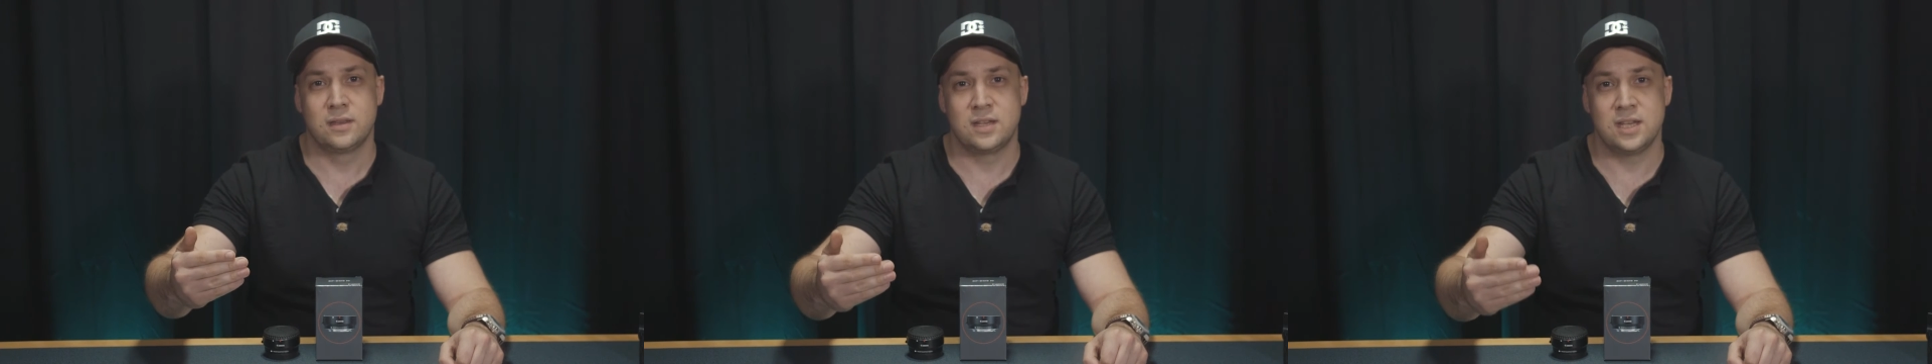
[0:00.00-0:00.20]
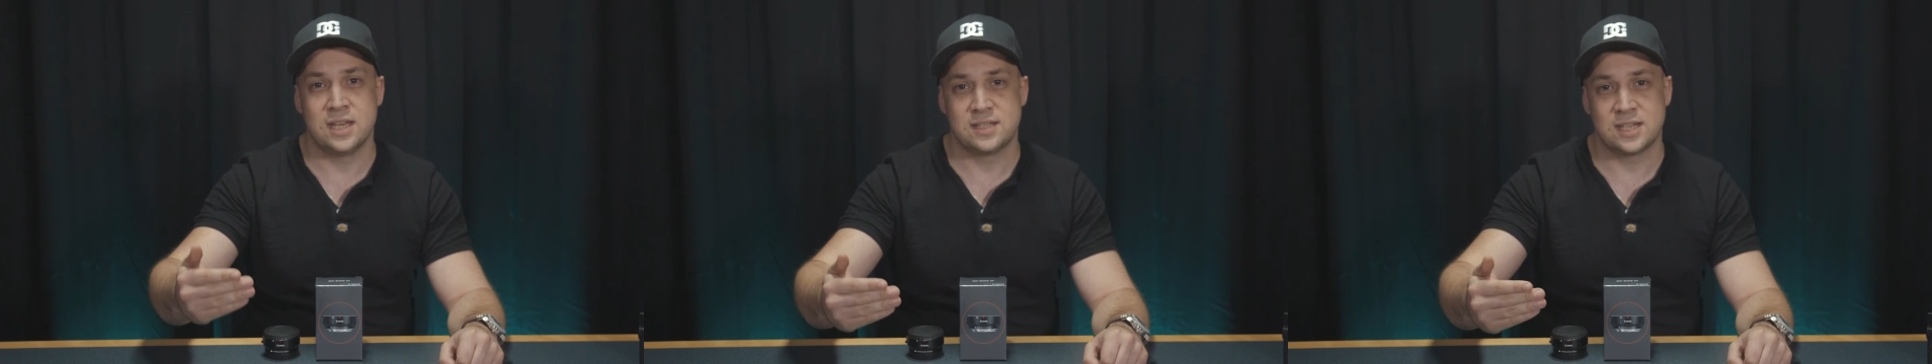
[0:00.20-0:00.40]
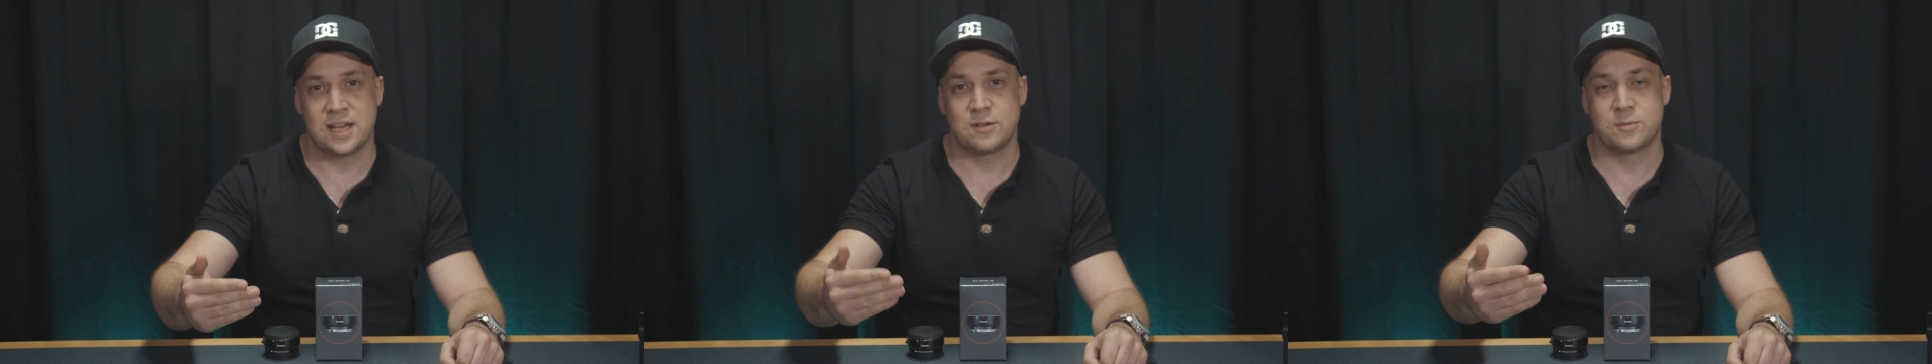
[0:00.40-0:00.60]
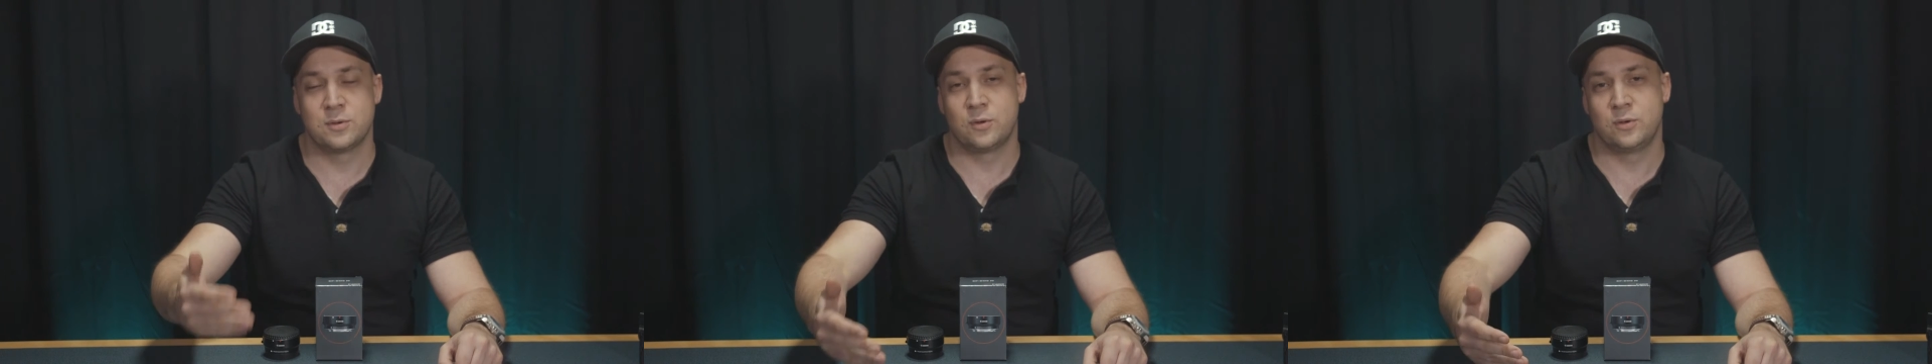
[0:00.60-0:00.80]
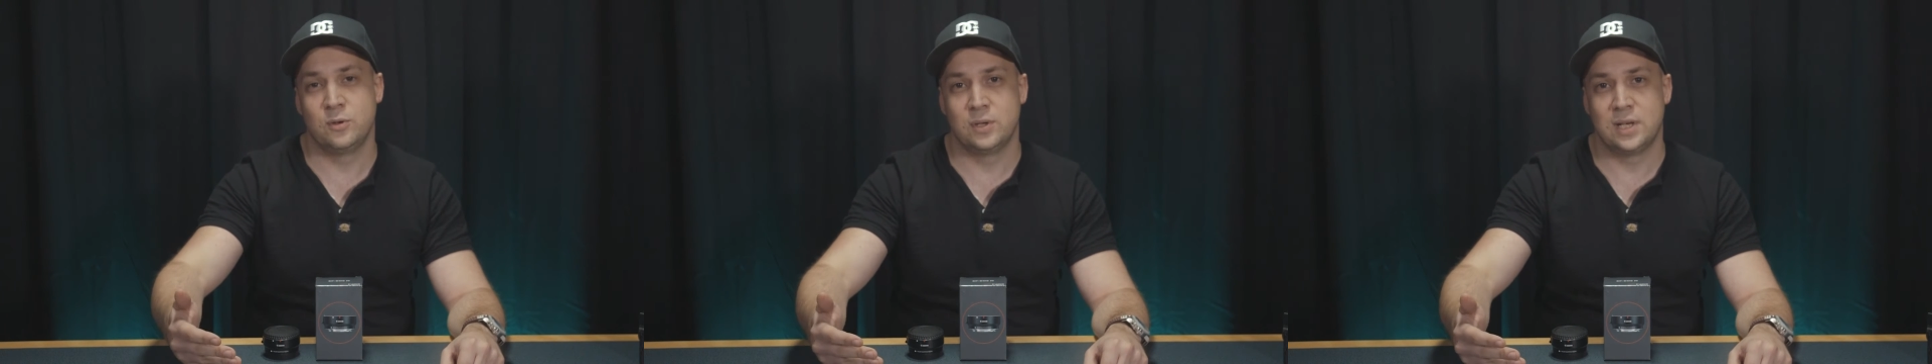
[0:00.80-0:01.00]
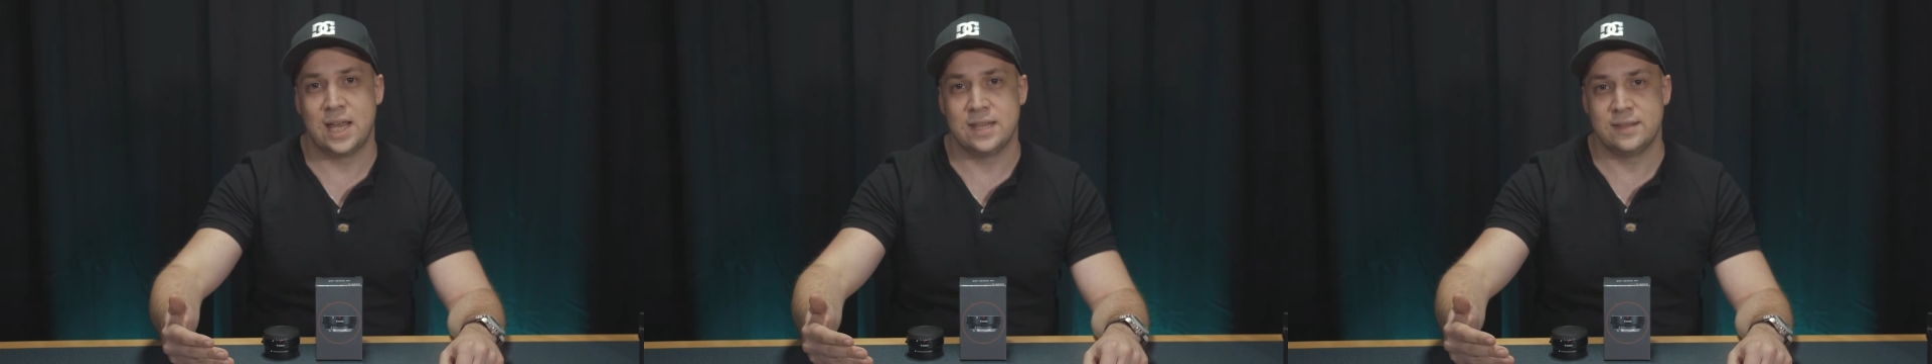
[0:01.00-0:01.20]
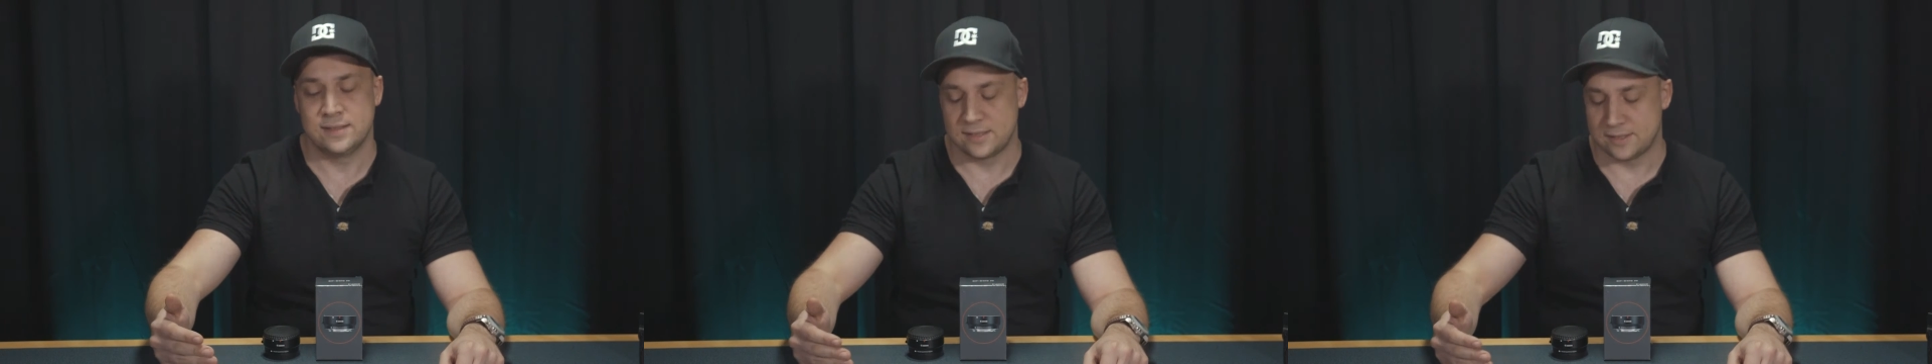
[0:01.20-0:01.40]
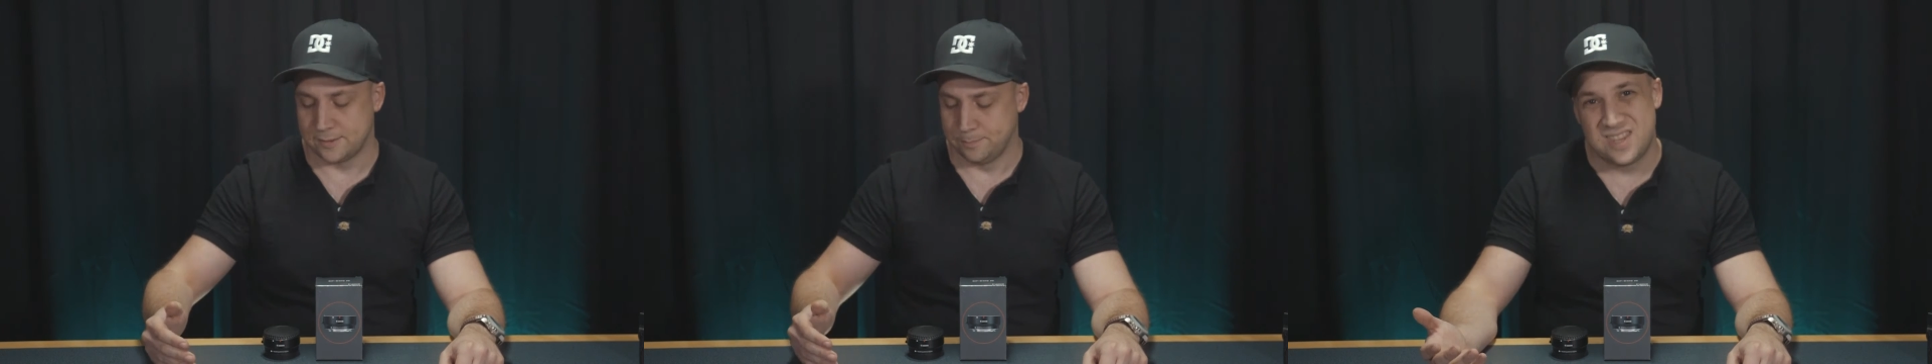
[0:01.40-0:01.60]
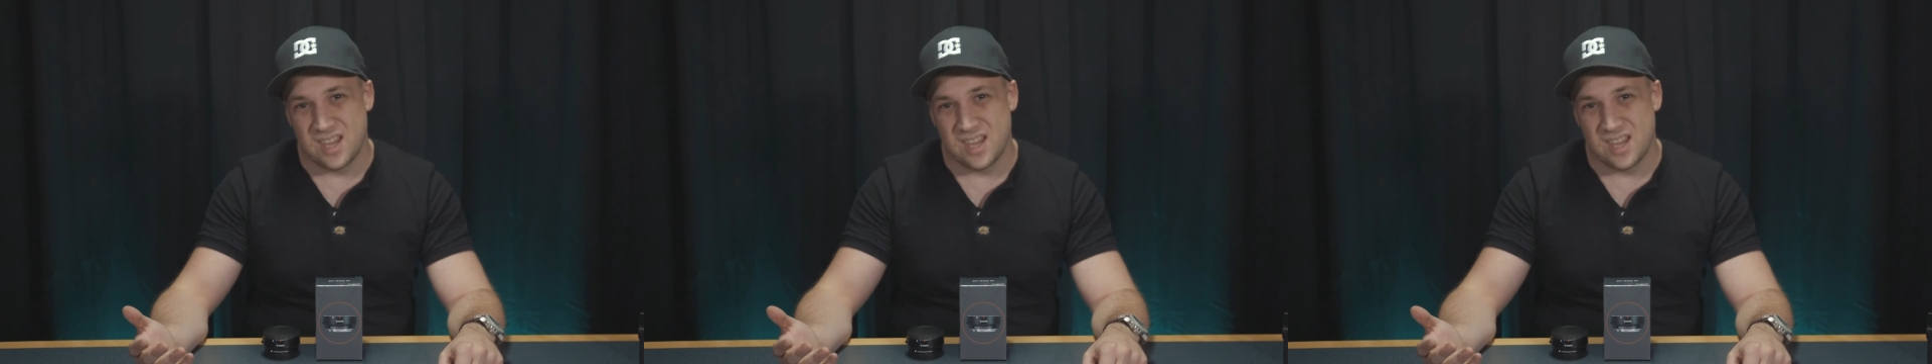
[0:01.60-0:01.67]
the attachment on your lens.